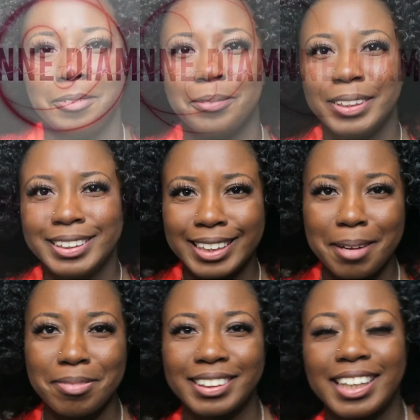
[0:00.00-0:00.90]
What's
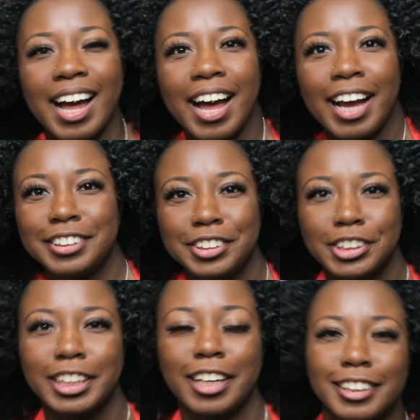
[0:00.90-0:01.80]
up, guys? It's
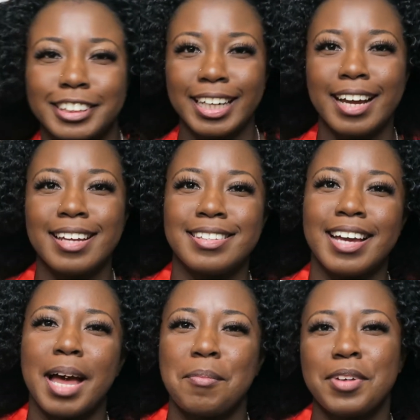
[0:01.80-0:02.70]
your girl Shianne
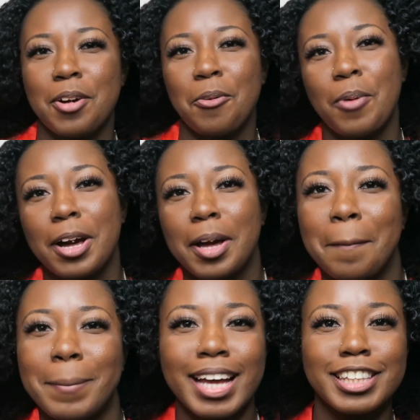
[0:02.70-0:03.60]
and welcome
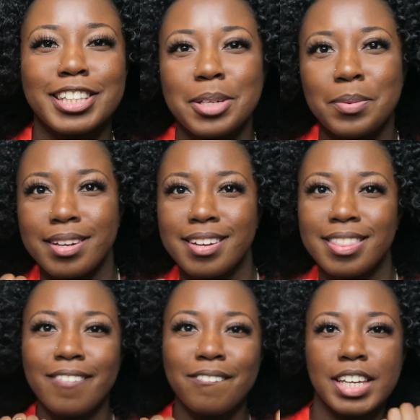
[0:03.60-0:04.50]
back to
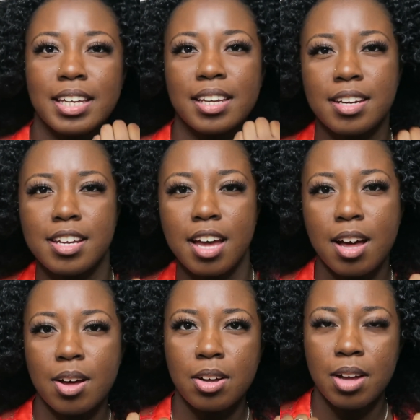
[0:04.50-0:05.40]
another
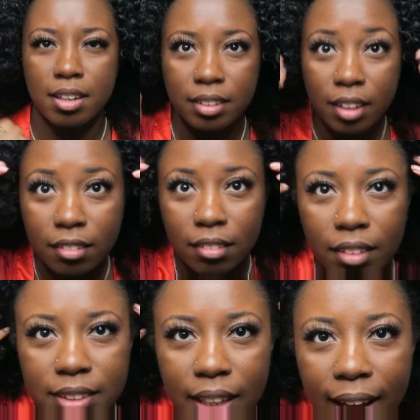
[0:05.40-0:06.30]
video. I look
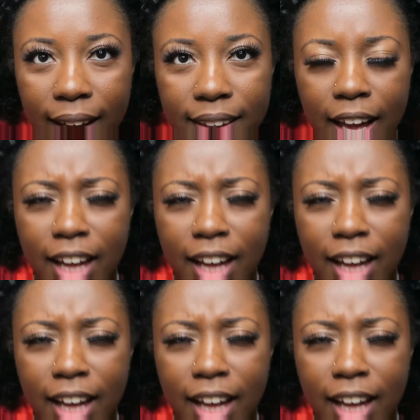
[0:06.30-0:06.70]
cross-eyed.